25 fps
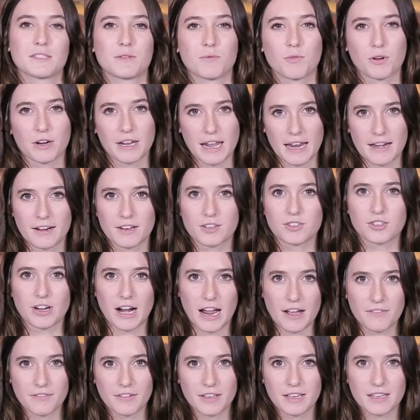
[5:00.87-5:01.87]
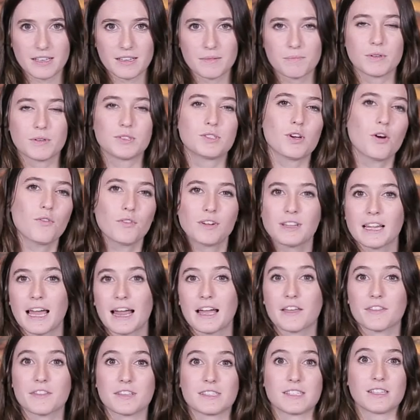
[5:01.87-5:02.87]
some organic traffic, but don't rely
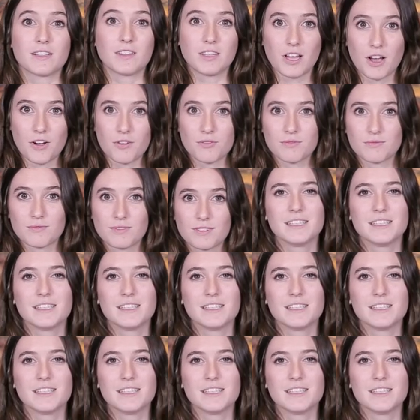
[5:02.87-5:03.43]
on this alone.